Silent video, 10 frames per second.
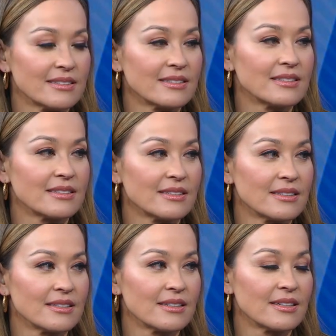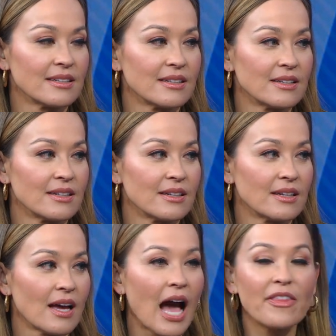than someone that you're mm -hmm. sitting mm-hmm.
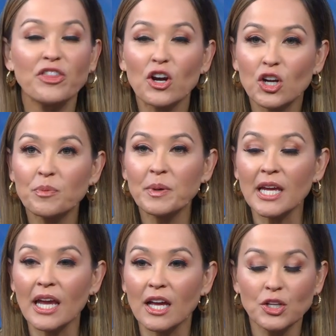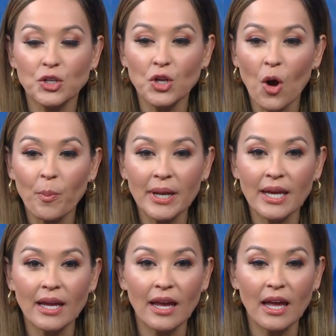next to. I, there could be
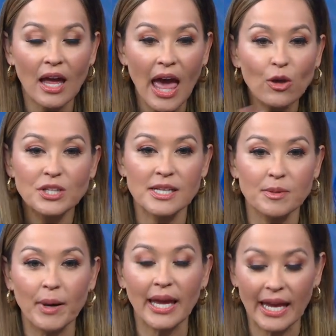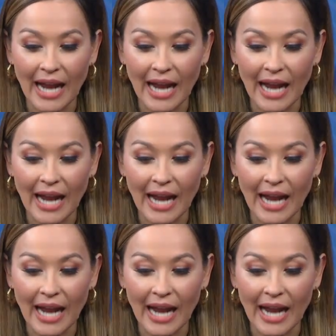nobody else has a bite and